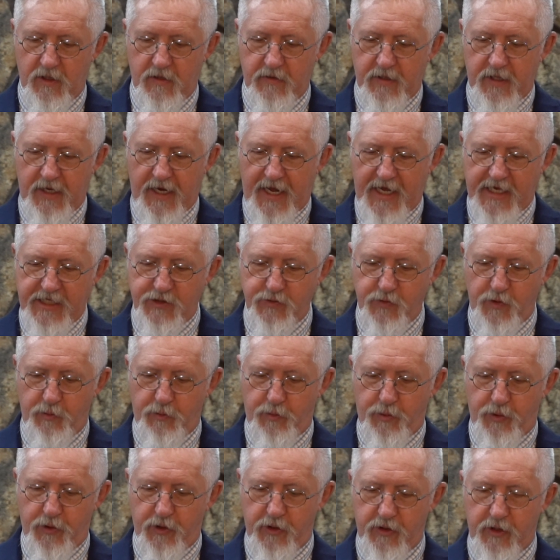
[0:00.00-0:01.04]
That as we
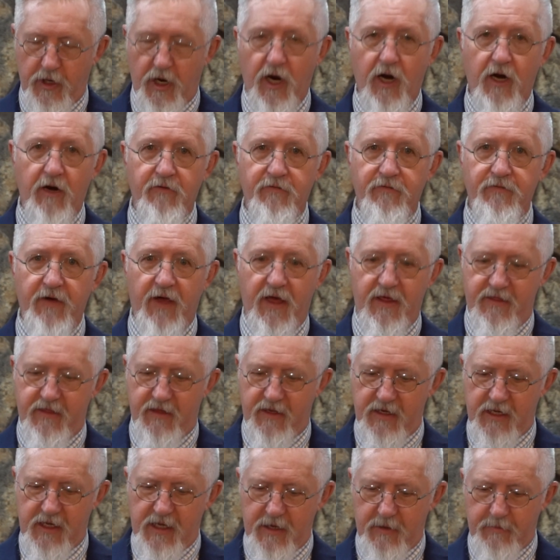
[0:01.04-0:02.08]
put our faith
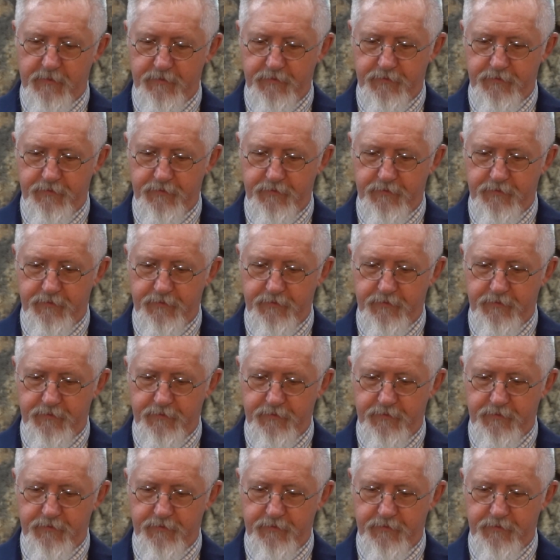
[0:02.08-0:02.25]
in Him,